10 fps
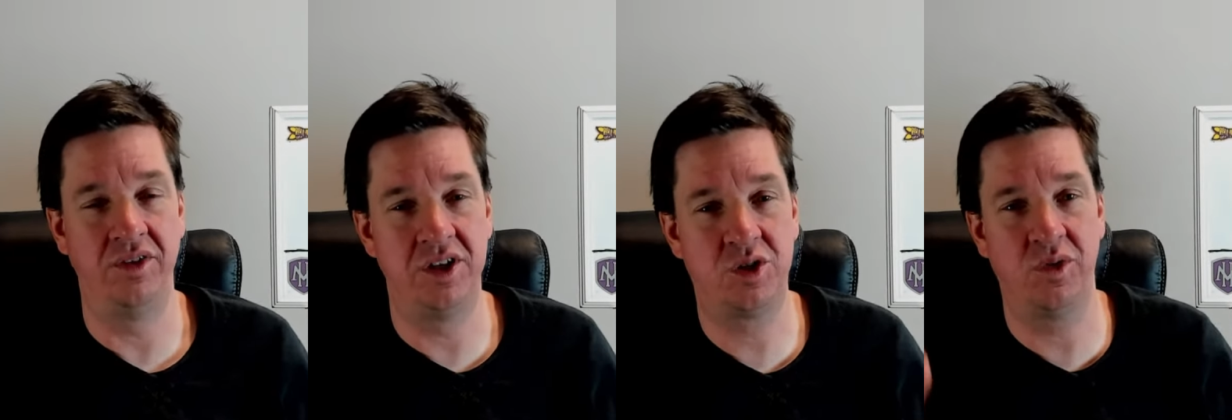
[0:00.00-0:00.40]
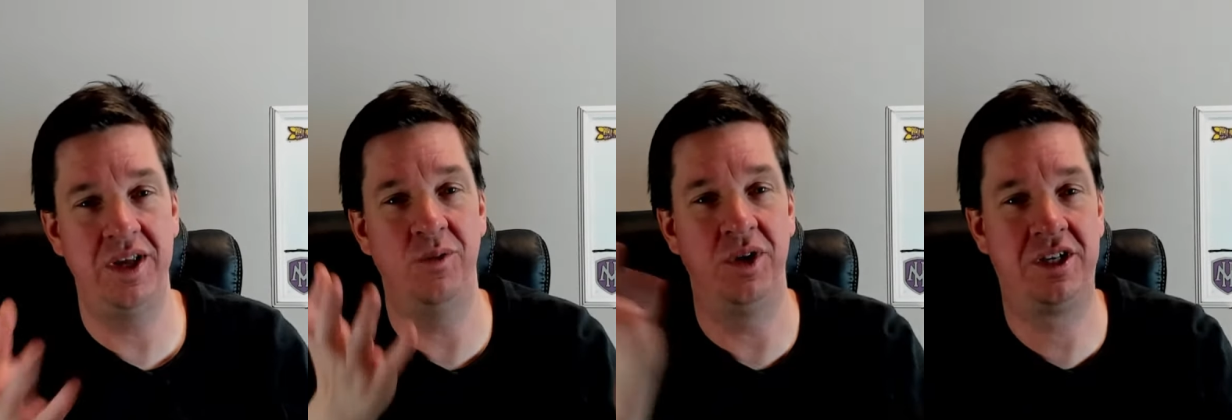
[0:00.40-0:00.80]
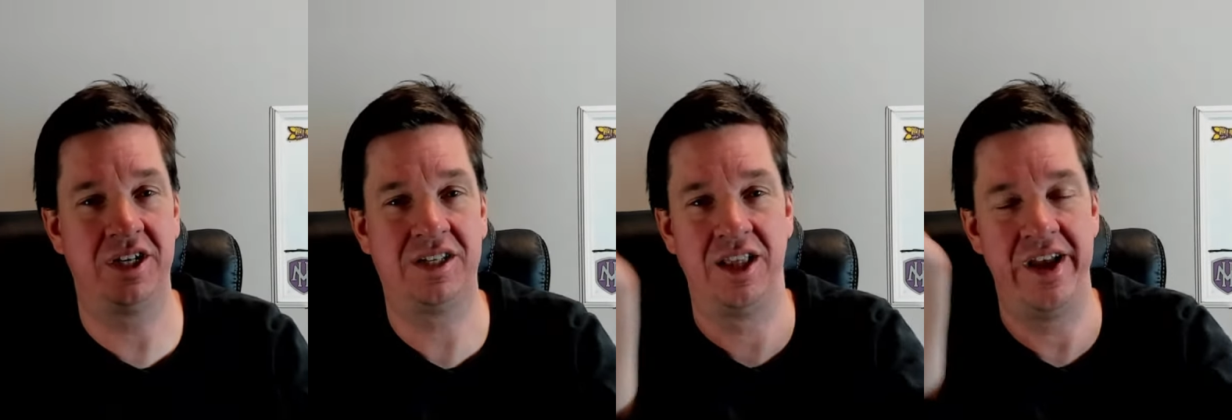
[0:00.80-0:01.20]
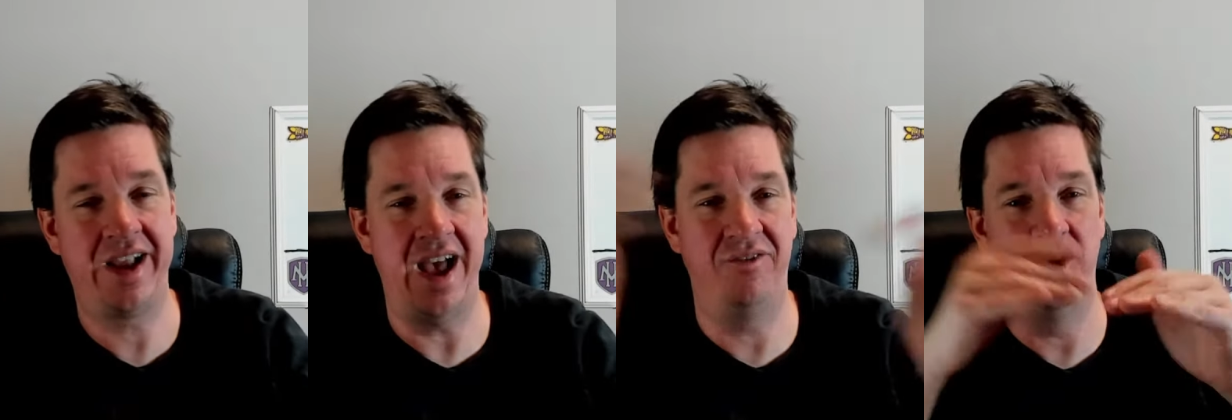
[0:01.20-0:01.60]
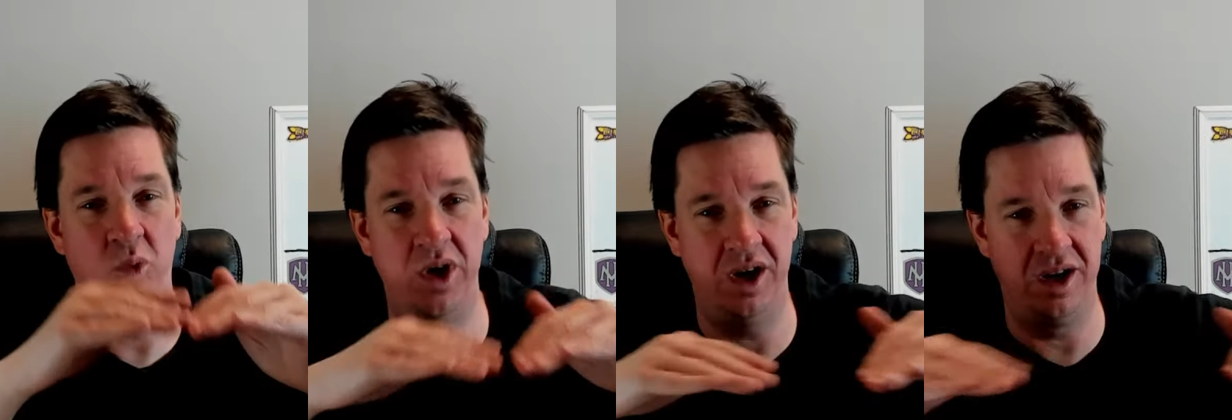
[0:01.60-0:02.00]
the tree would just like have a
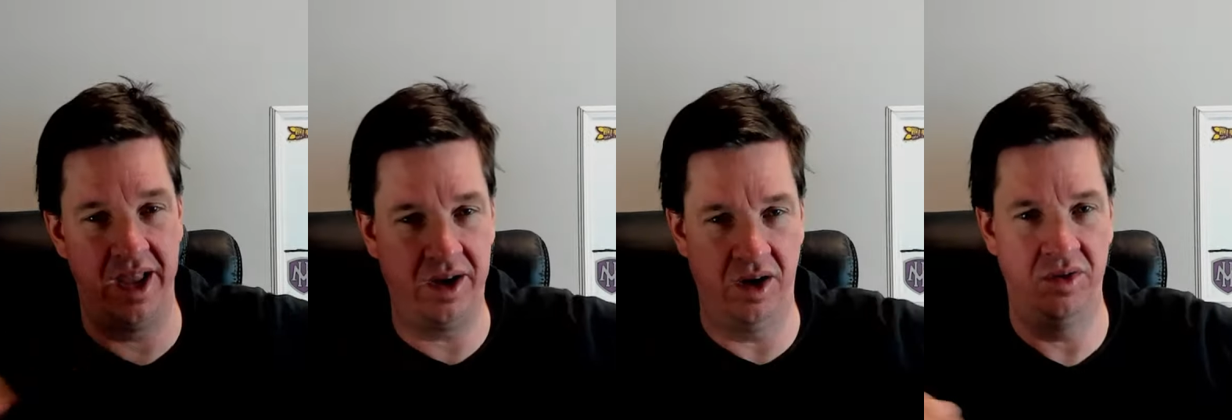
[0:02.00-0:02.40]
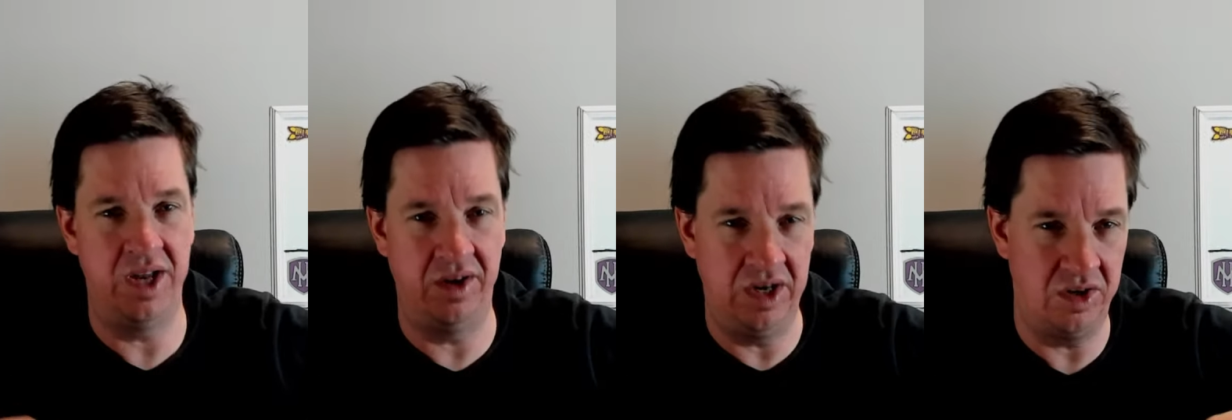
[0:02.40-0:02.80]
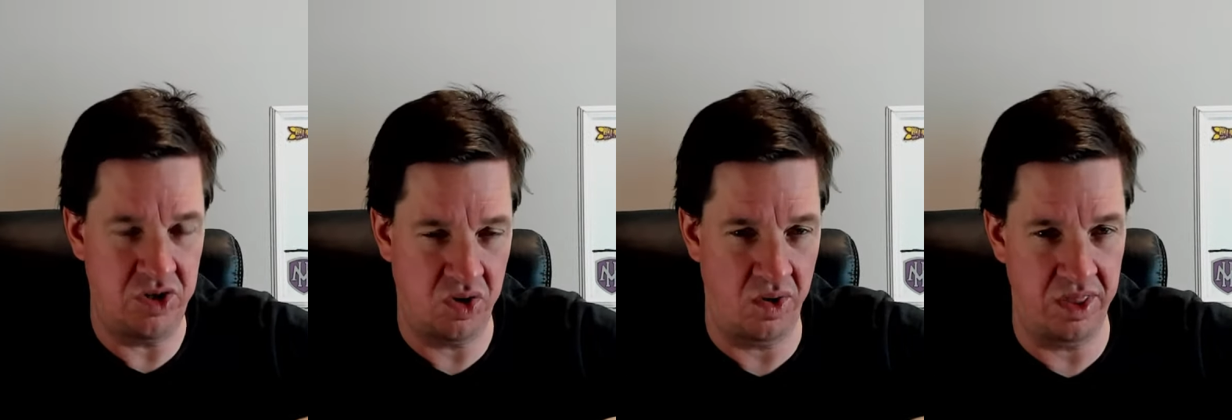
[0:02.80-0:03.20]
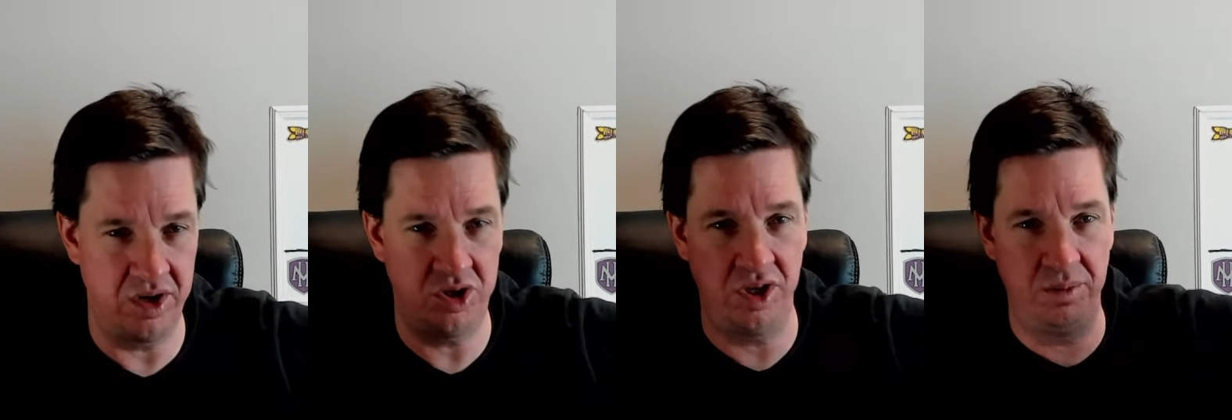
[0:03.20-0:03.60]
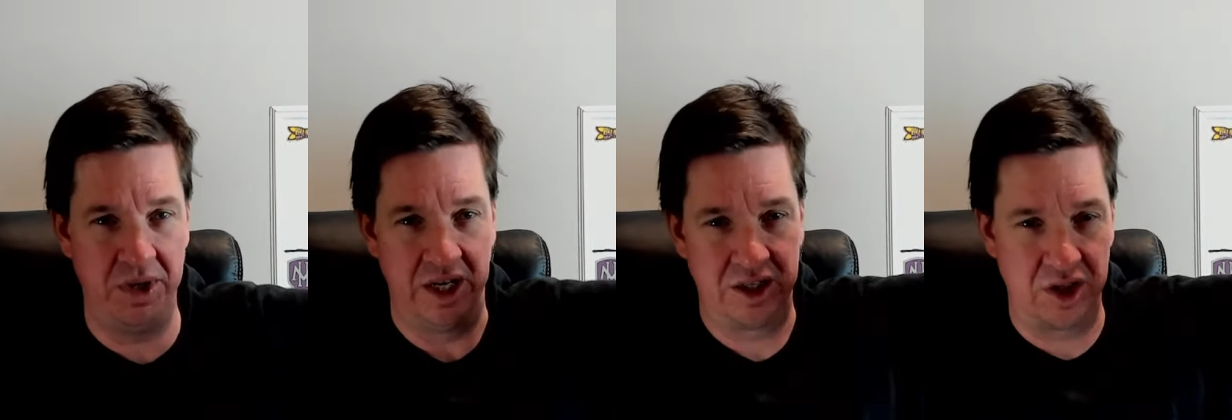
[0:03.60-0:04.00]
weird like, oh, down here it's shorter than it should be
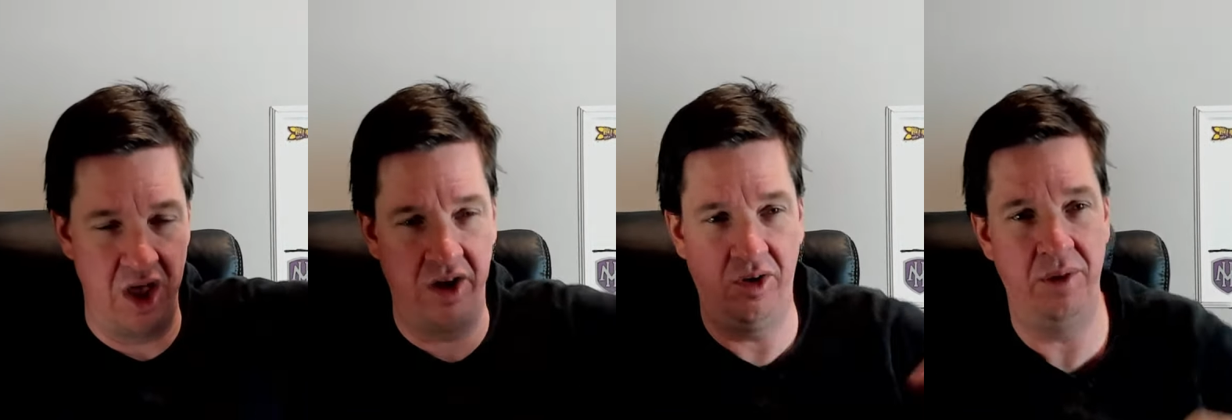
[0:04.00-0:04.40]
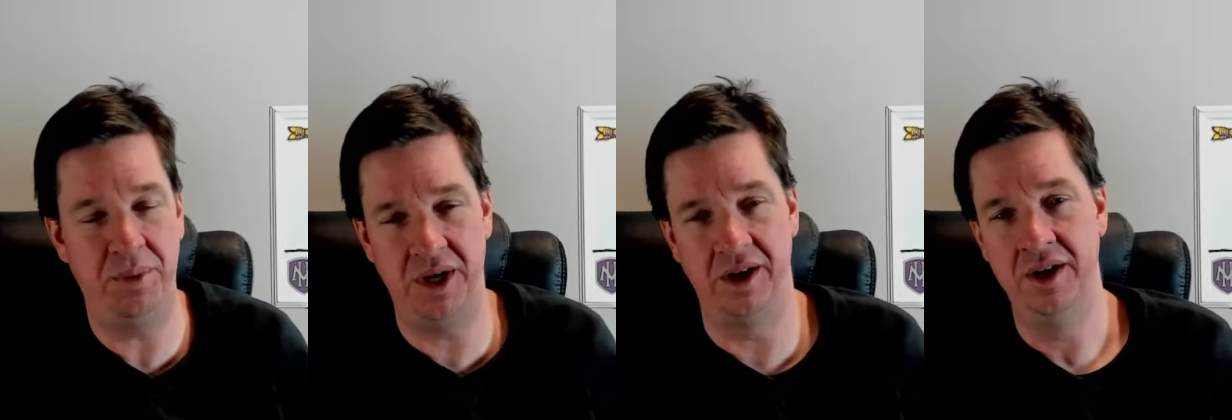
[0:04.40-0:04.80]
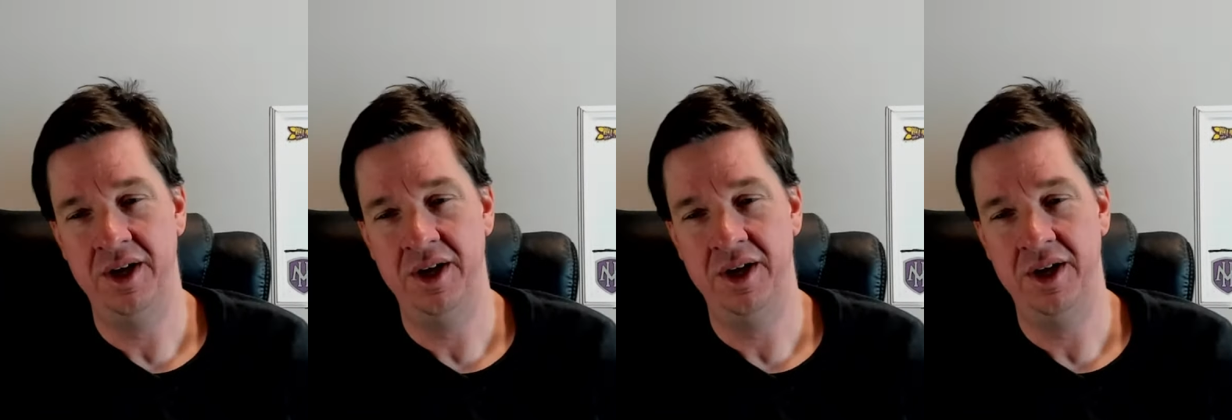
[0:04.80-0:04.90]
and it's longer up here.